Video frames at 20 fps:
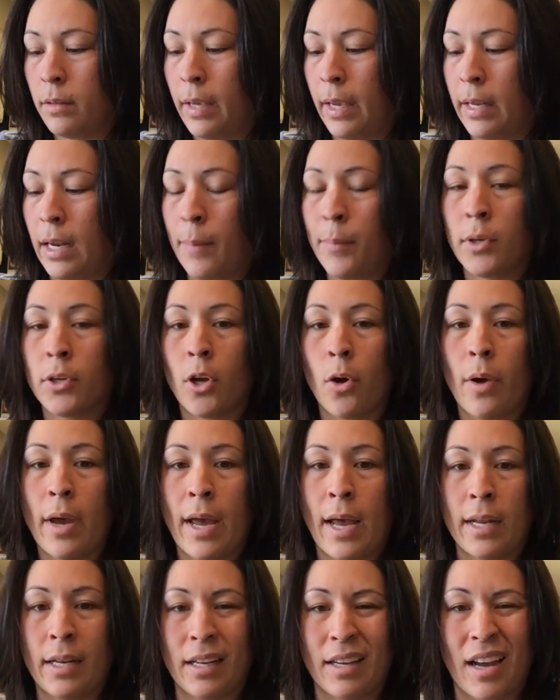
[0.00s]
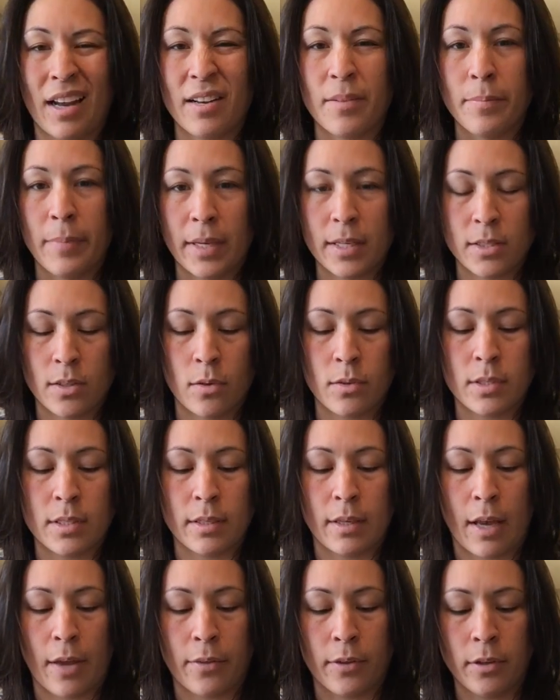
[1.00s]
And I'm going to go ahead and kind of mix those
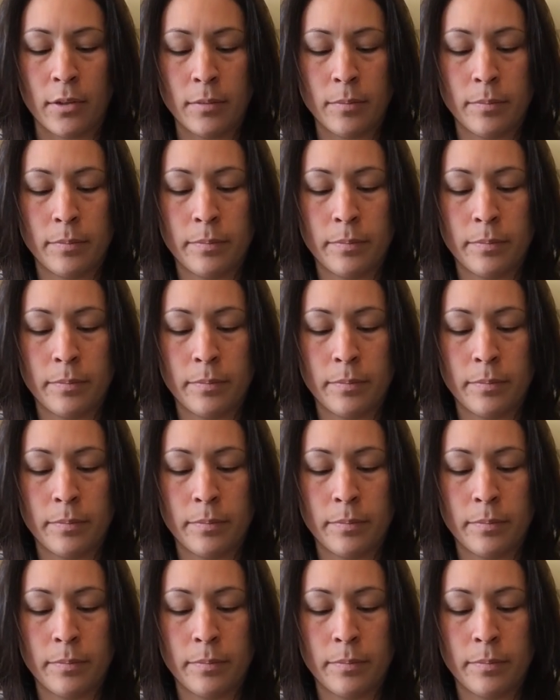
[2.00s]
together.